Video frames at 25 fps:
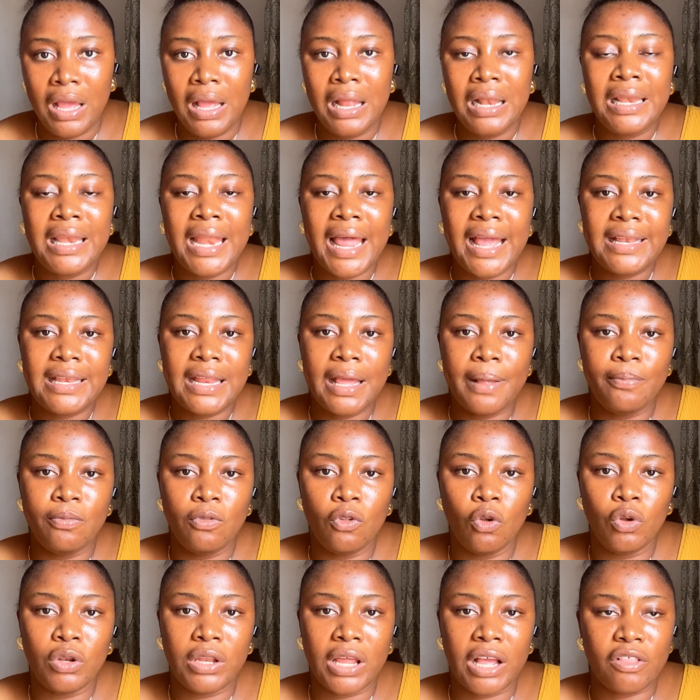Let them
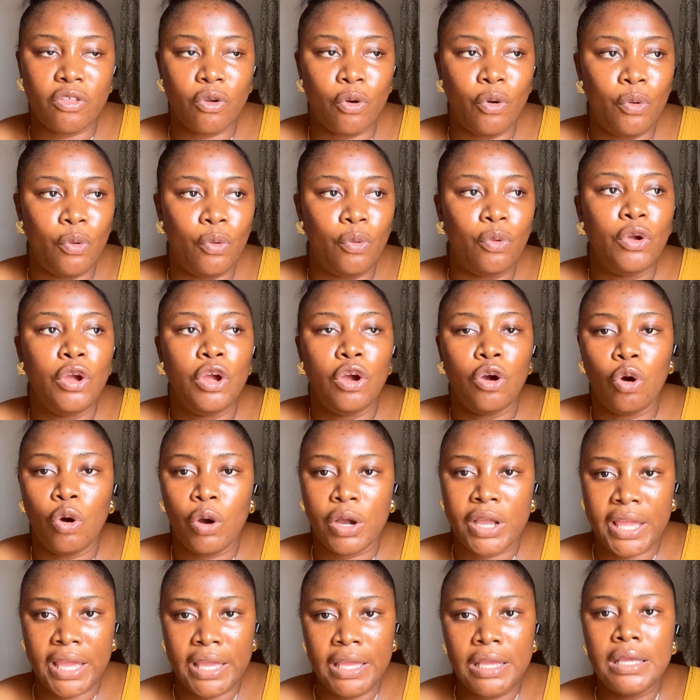know that, oh,
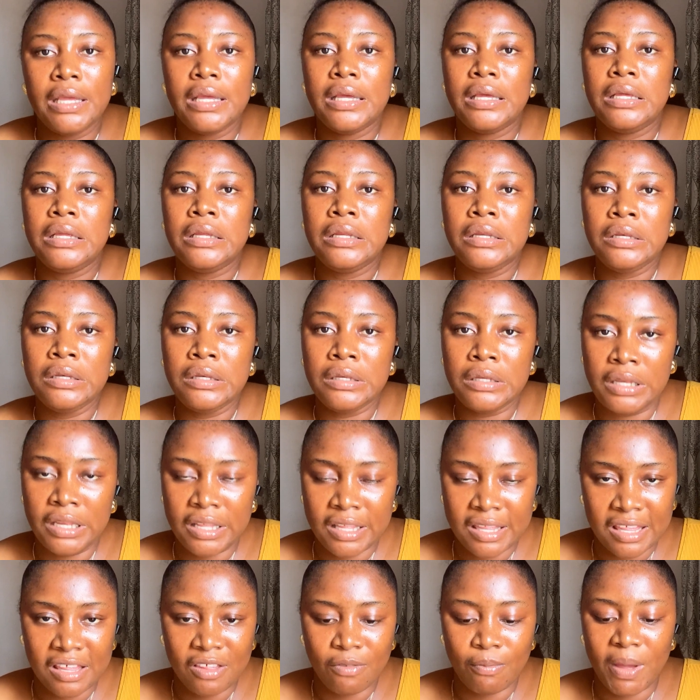okay,
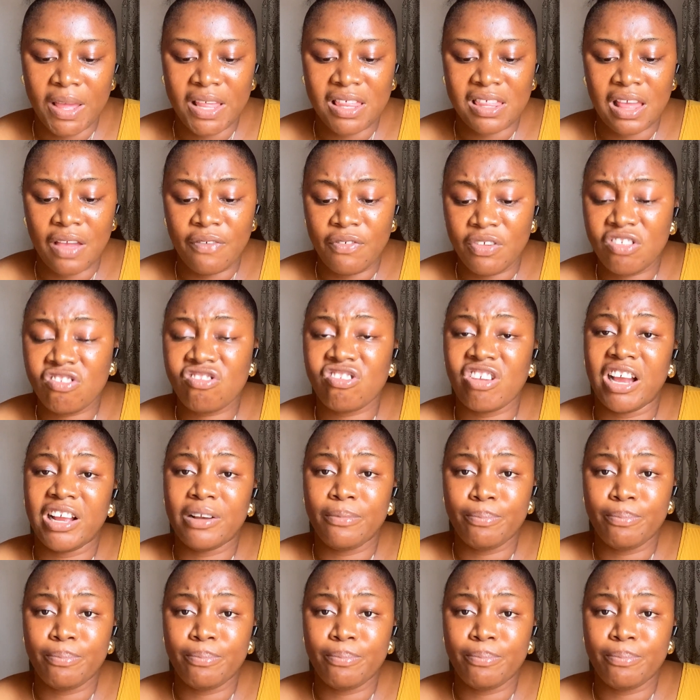this is my service charge,